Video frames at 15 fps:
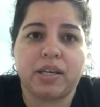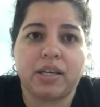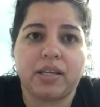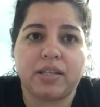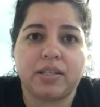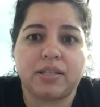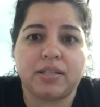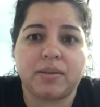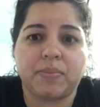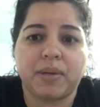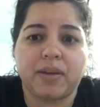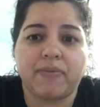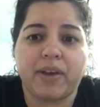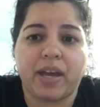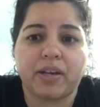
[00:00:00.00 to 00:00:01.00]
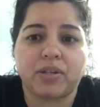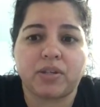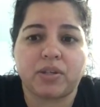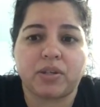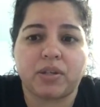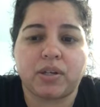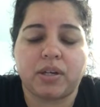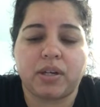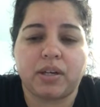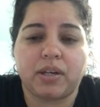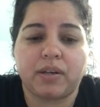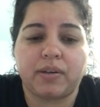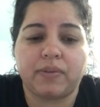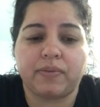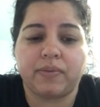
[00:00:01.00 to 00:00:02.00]
is a big factor
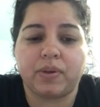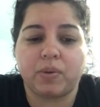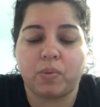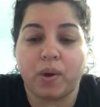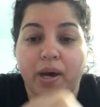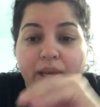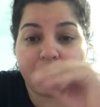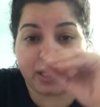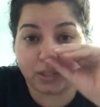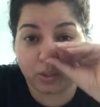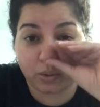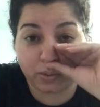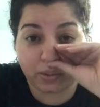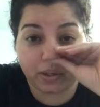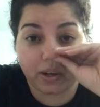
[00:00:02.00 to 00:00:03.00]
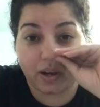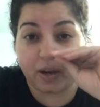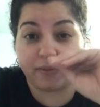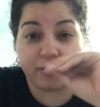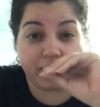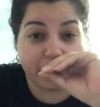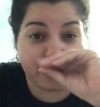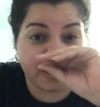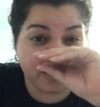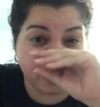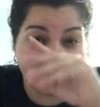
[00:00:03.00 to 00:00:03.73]
of why I don't ovulate.